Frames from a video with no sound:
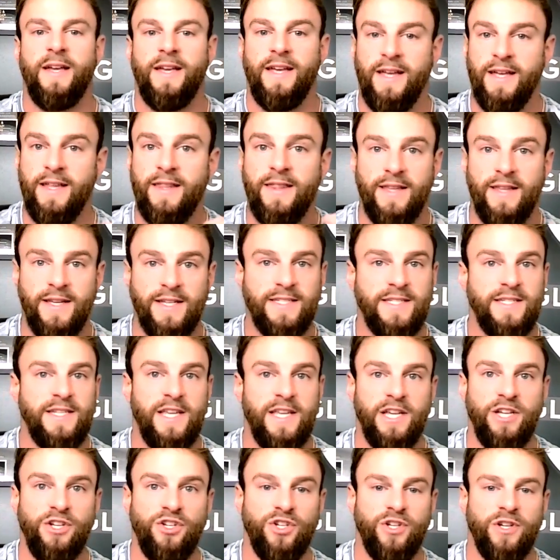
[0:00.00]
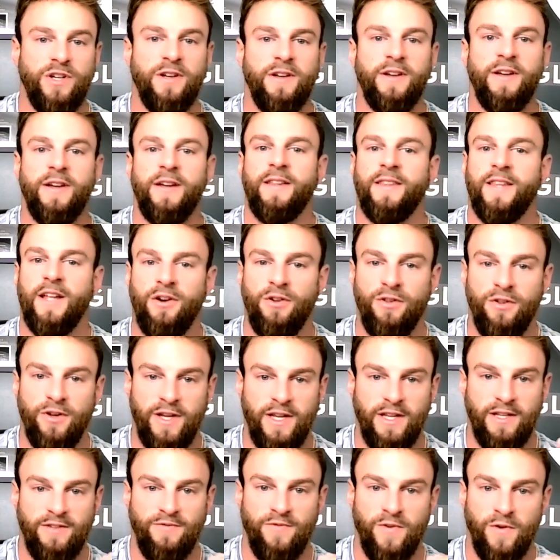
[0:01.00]
in this niche that are
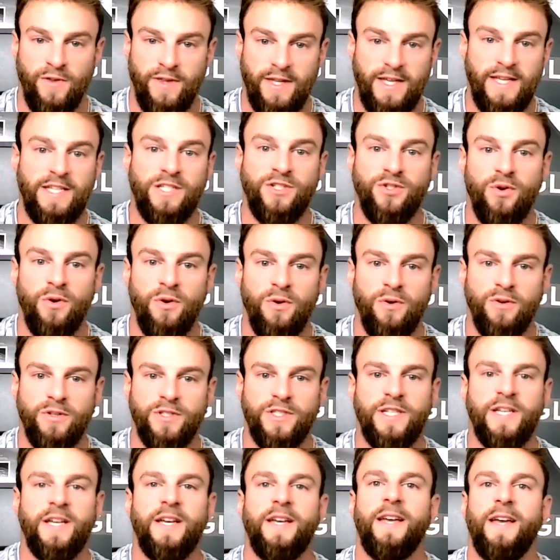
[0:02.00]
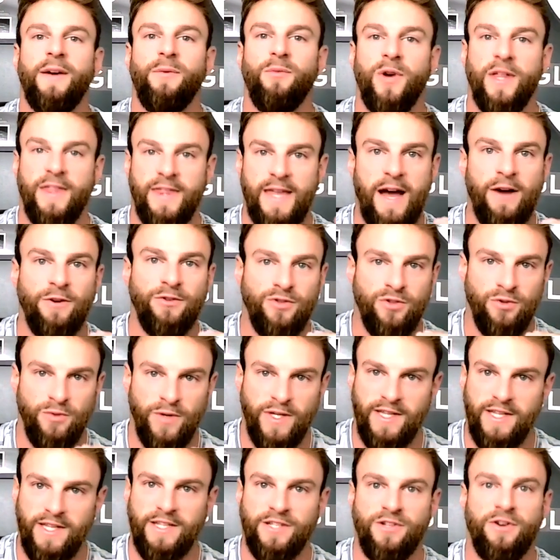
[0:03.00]
looking for these goals without
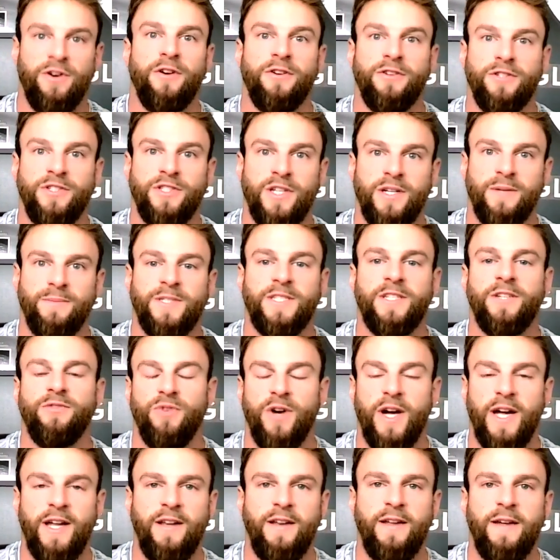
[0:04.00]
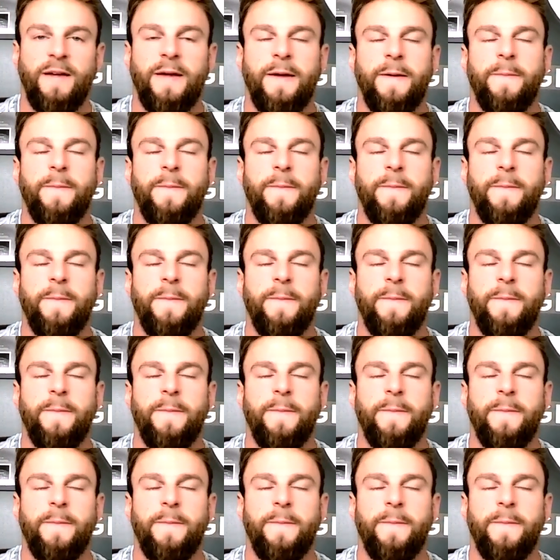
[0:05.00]
doing these hardships, right?